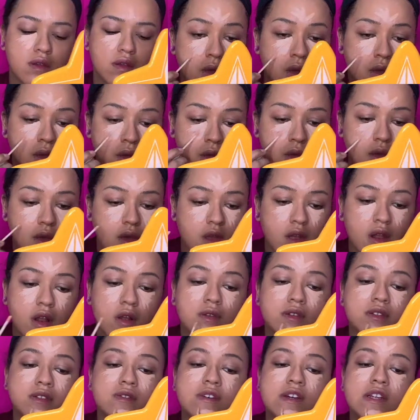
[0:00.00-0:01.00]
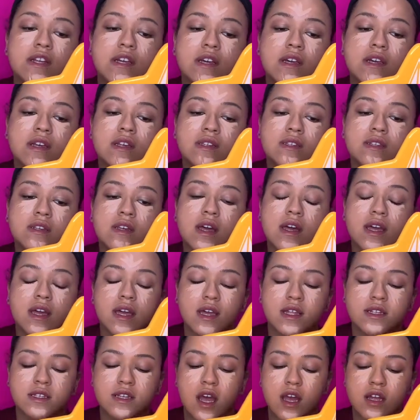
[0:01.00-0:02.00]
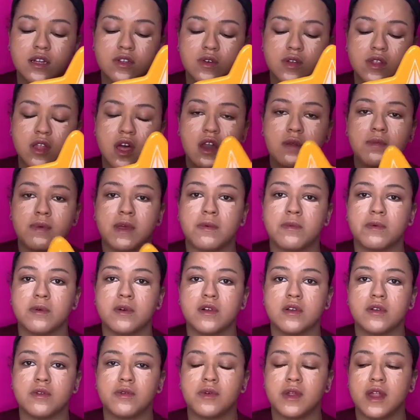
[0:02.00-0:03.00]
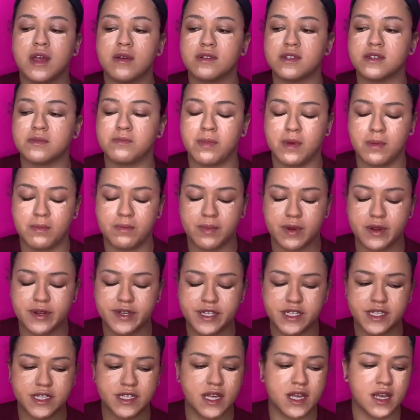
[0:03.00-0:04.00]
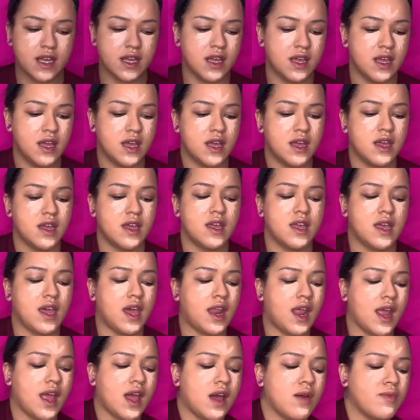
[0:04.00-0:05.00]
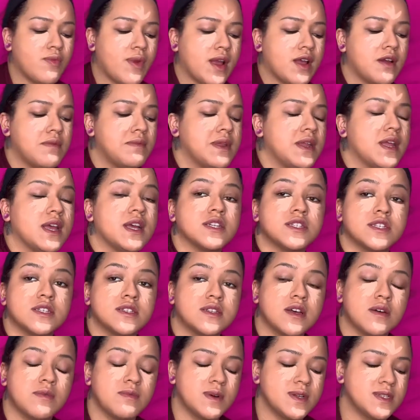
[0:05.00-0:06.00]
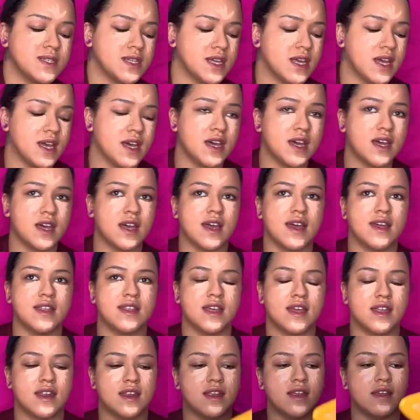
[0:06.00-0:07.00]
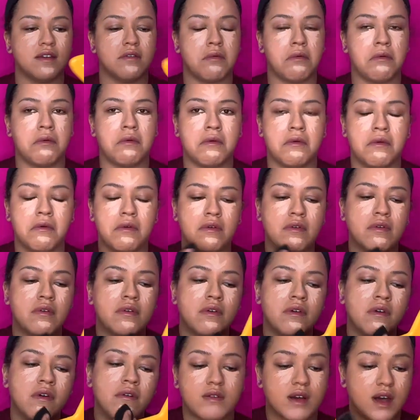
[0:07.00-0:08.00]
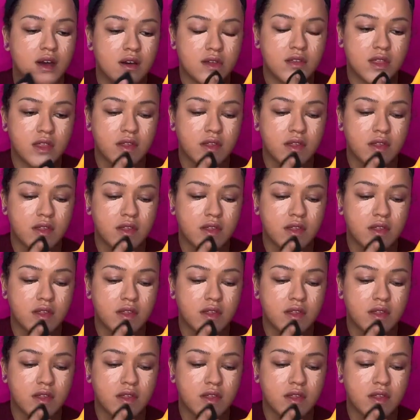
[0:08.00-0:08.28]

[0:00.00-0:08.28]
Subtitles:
You know what's funny is I had talked to a lot of people when I was purchasing, and I got recommendations on what to get, and then what?